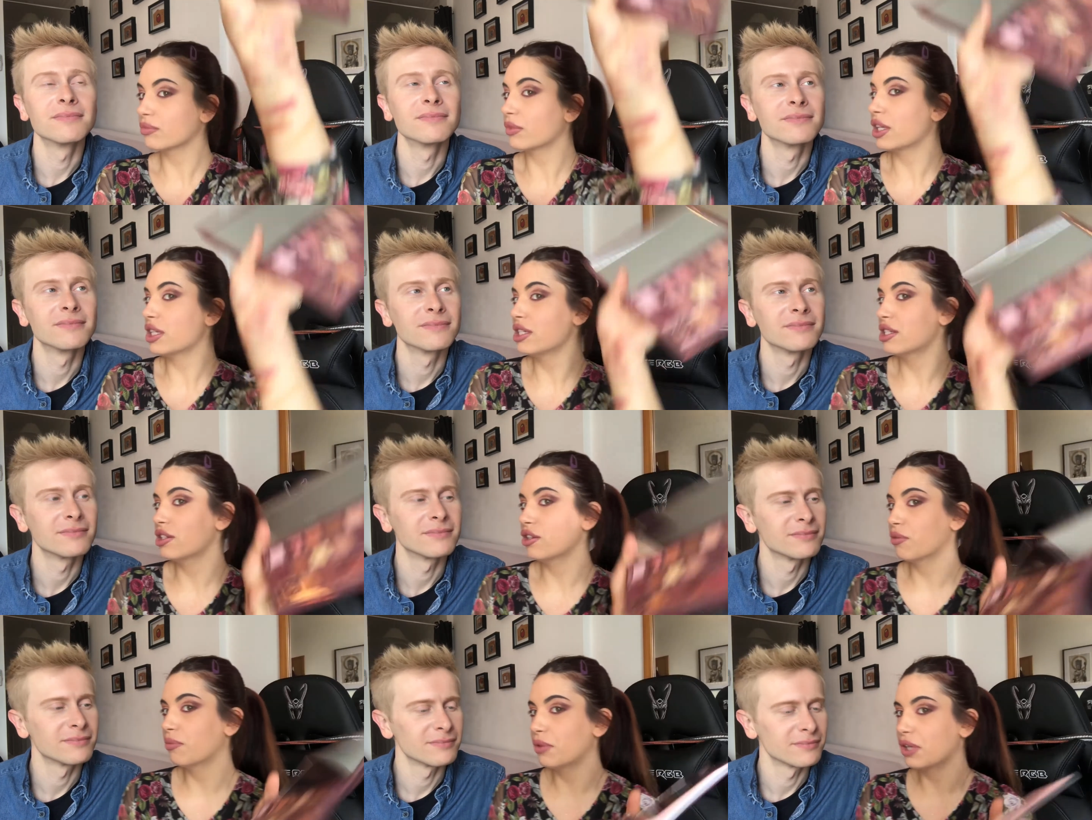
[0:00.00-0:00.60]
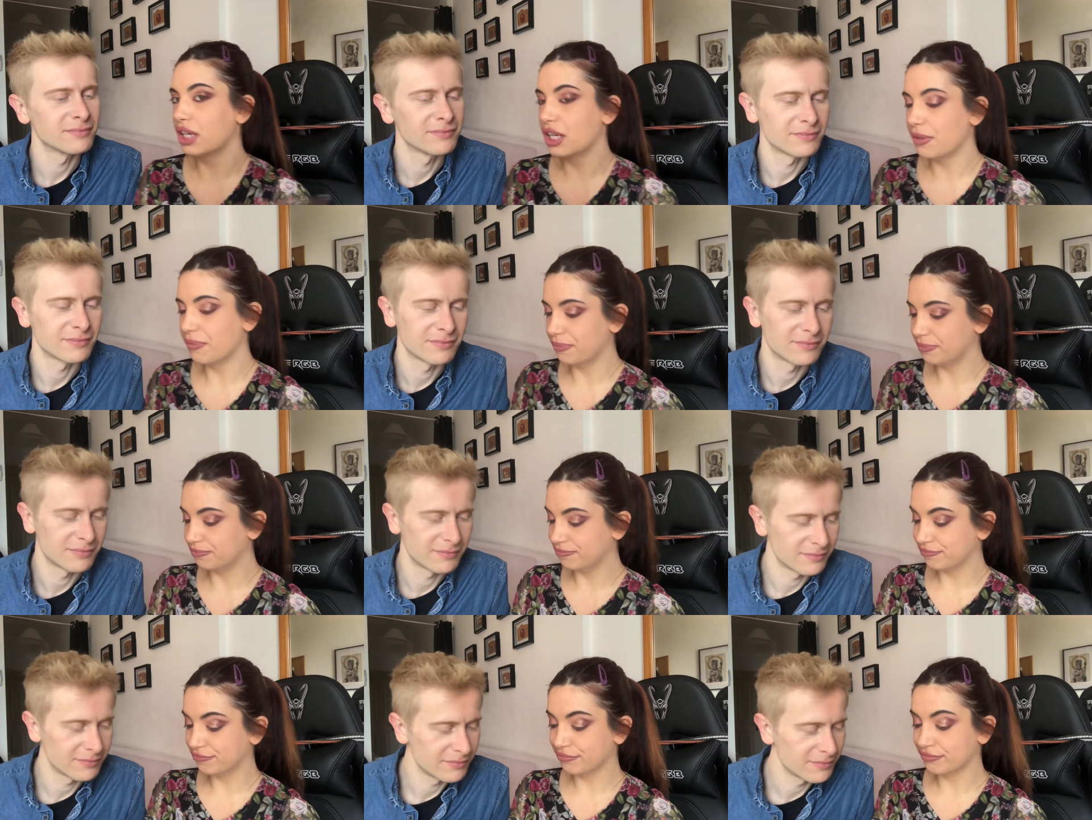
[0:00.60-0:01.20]
Speaker 1: That's so pretty.
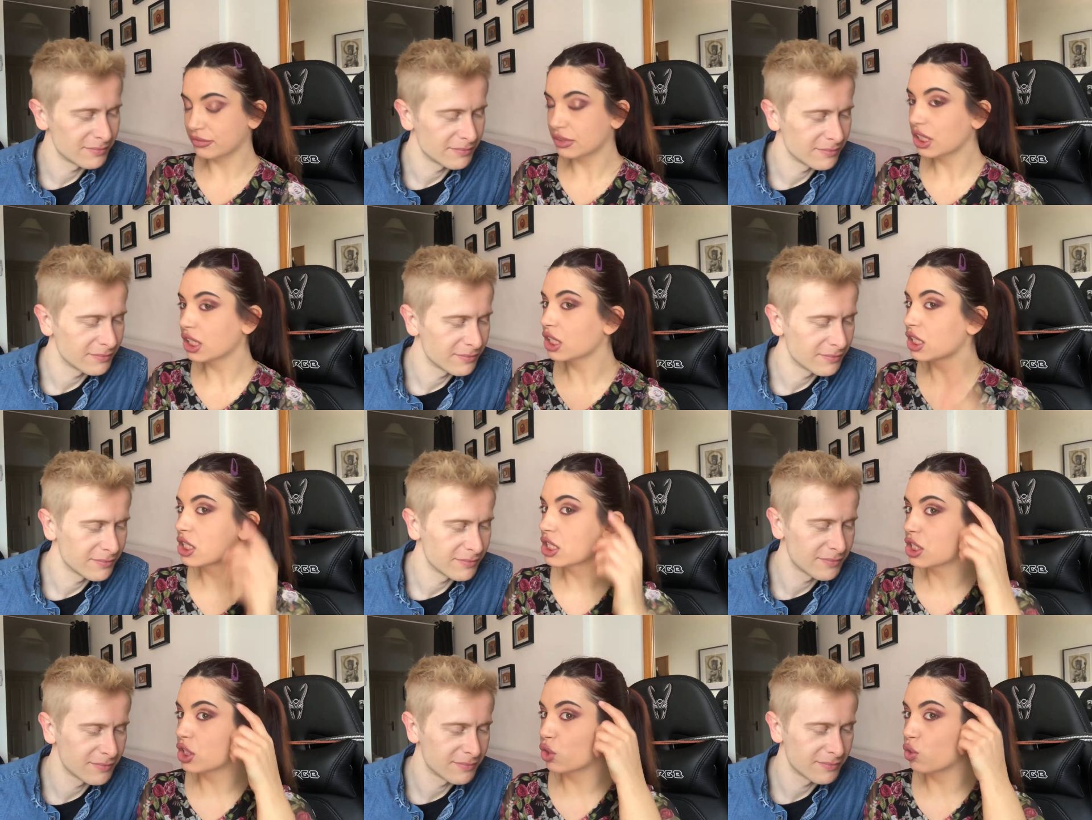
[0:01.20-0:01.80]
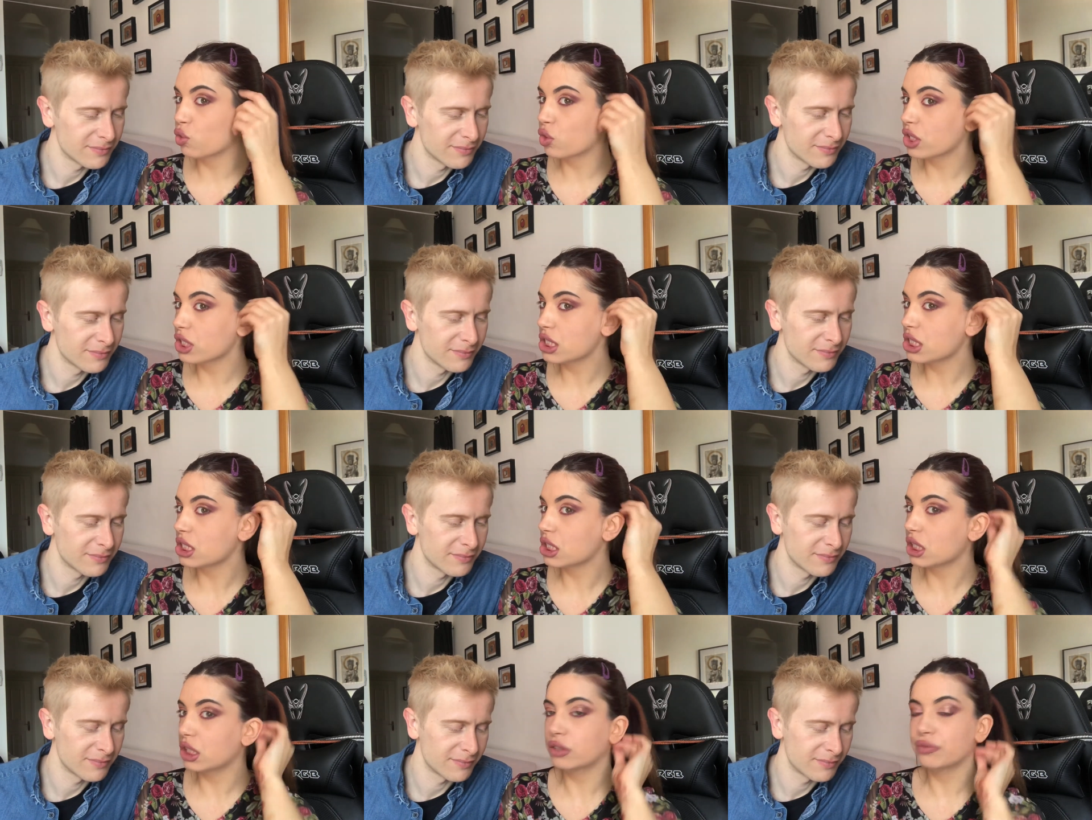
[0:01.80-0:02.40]

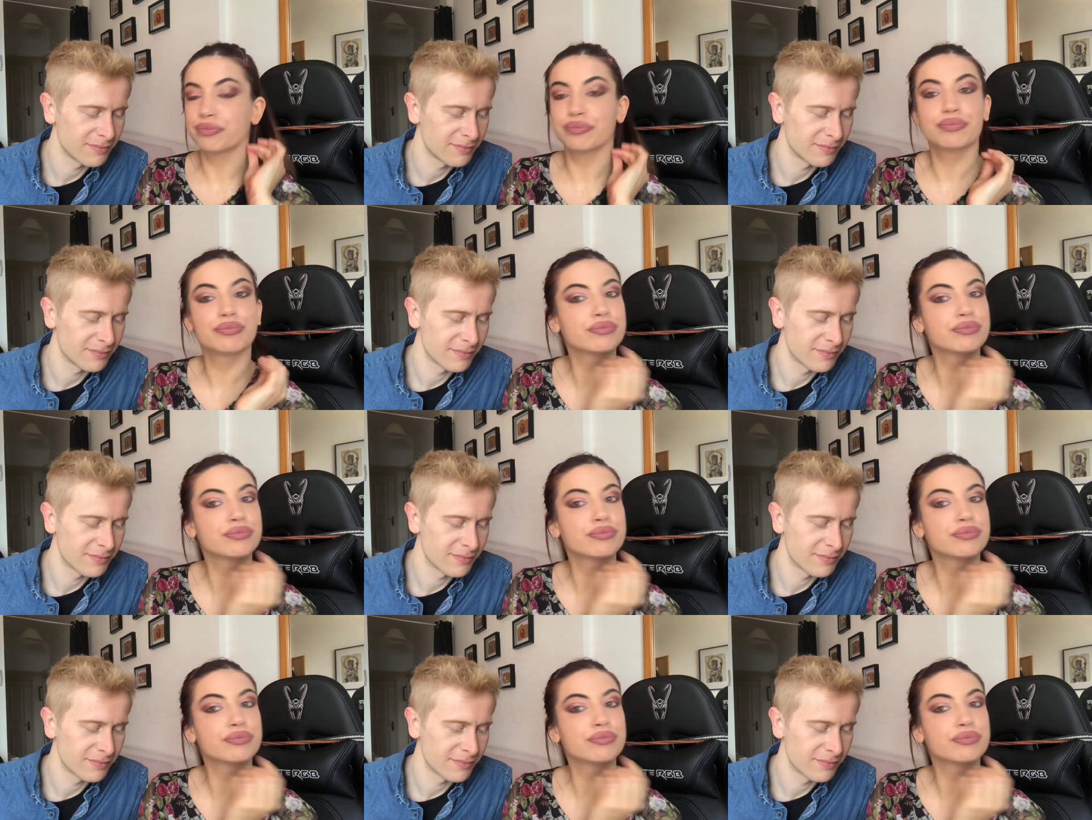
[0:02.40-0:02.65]
Seriously.